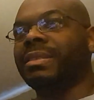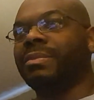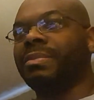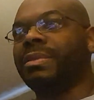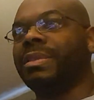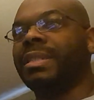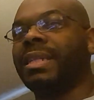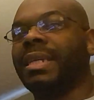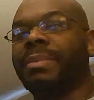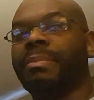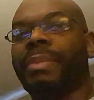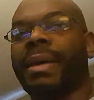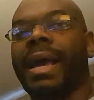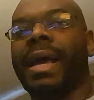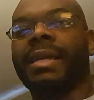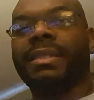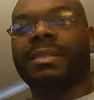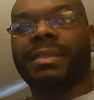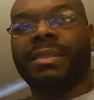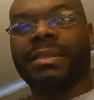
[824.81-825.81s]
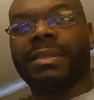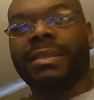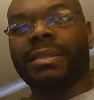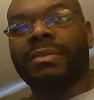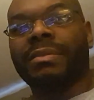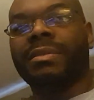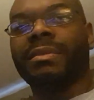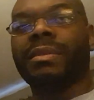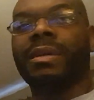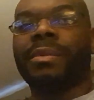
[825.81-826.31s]
send patches
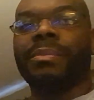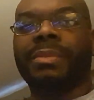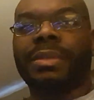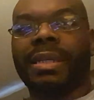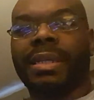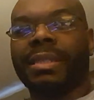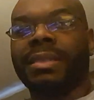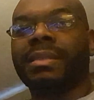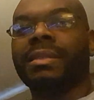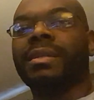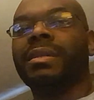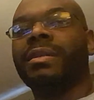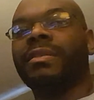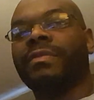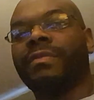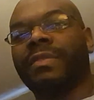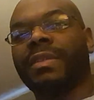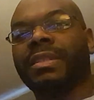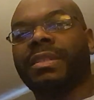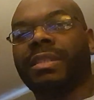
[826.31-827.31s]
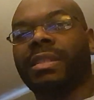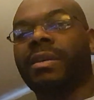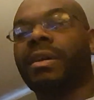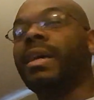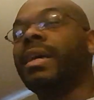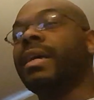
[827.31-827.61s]
and update, fix stuff.